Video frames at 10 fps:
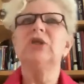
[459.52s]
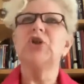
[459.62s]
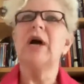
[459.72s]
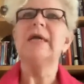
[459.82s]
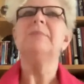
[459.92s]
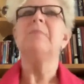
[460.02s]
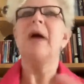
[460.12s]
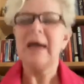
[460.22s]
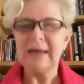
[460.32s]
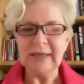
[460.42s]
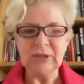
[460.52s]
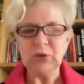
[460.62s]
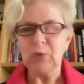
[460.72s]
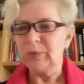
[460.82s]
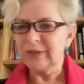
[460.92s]
try and manage
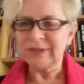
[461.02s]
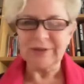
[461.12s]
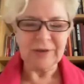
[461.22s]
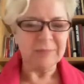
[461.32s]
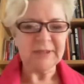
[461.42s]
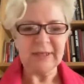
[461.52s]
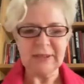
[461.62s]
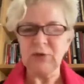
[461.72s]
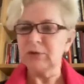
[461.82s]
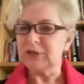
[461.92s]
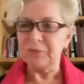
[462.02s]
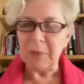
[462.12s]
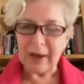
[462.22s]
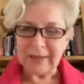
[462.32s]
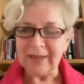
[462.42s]
all the circumstances, not just of
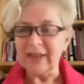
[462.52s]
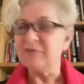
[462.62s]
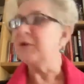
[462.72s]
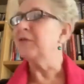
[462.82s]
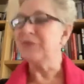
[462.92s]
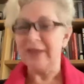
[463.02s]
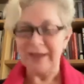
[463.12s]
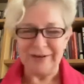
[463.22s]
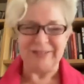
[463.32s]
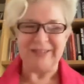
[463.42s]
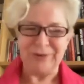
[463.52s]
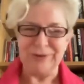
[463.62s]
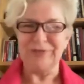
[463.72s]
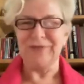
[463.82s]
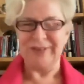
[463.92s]
my life but of theirs, in
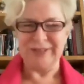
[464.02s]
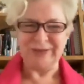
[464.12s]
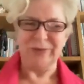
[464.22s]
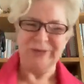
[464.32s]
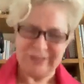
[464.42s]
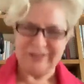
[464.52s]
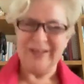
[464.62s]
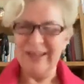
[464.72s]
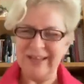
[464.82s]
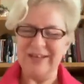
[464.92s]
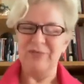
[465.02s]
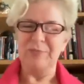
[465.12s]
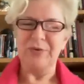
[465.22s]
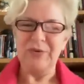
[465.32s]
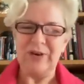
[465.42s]
order for us all to kind of
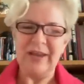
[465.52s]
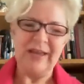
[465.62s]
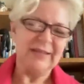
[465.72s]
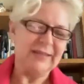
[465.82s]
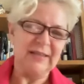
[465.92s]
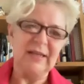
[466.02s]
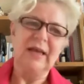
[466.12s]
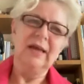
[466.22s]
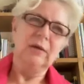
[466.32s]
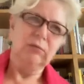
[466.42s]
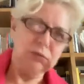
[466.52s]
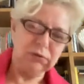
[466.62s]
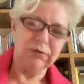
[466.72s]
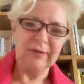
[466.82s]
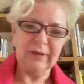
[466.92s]
progress. And
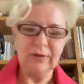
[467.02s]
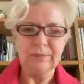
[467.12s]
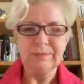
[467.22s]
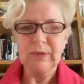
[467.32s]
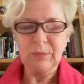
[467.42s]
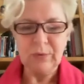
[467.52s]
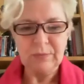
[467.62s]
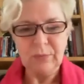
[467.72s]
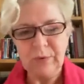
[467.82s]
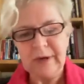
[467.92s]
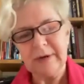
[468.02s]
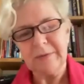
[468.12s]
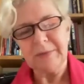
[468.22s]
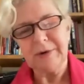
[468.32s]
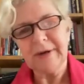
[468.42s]
whew, what an
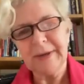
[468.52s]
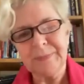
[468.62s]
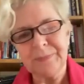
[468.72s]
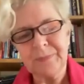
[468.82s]
unburdening.